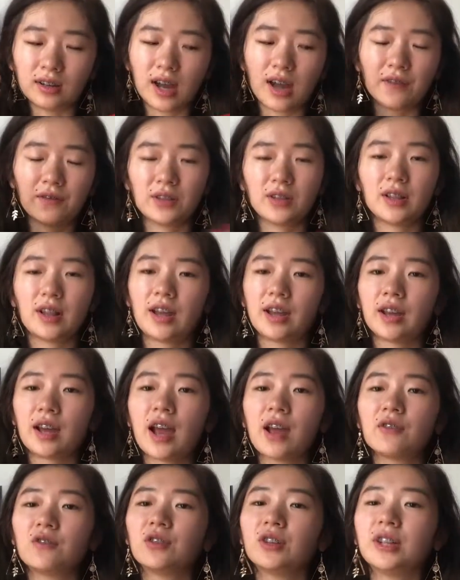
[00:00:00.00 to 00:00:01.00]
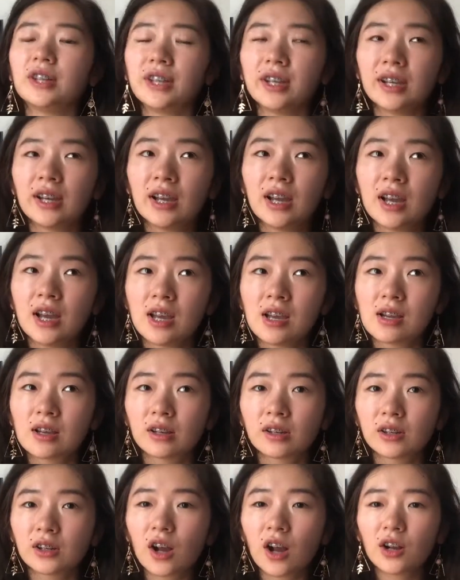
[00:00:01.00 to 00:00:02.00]
I feel like I really
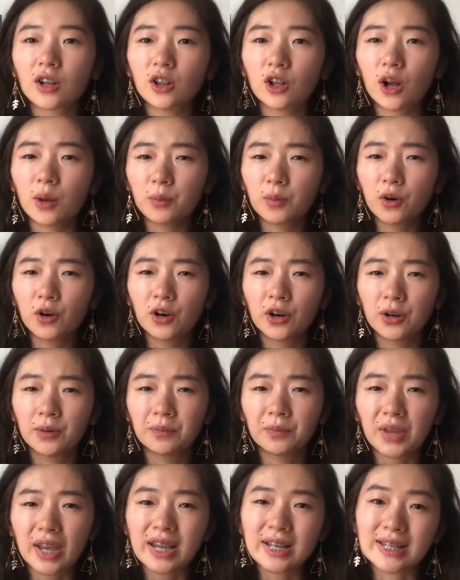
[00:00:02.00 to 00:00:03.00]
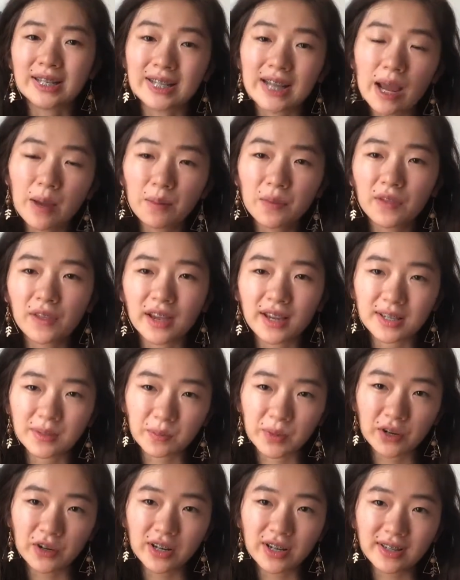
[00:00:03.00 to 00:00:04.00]
got a lot more in-depth
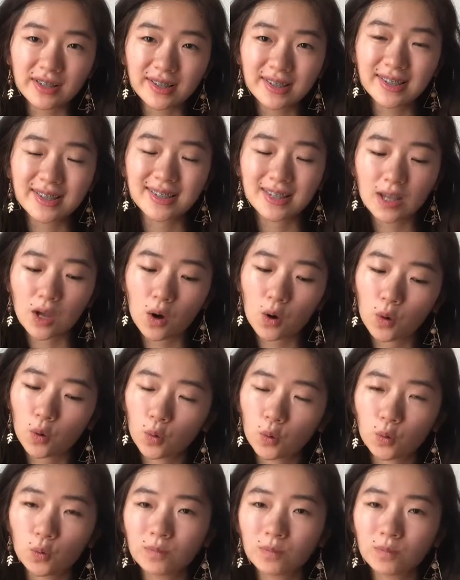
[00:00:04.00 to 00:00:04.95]
experience. So